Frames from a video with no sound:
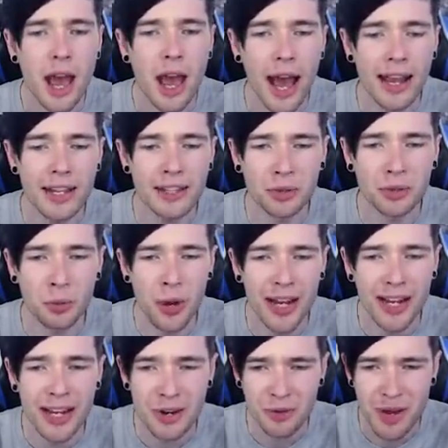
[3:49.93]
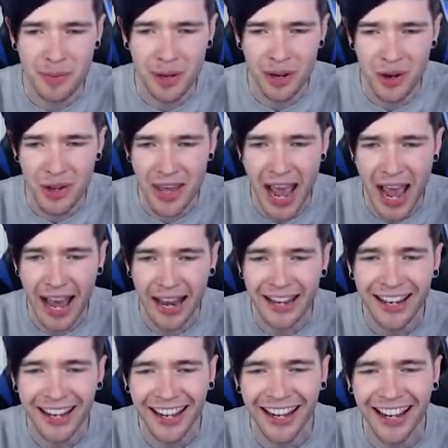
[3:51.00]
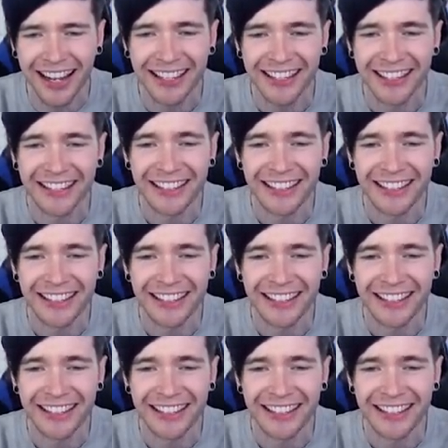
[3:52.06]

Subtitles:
And it's really creepy. Look at that.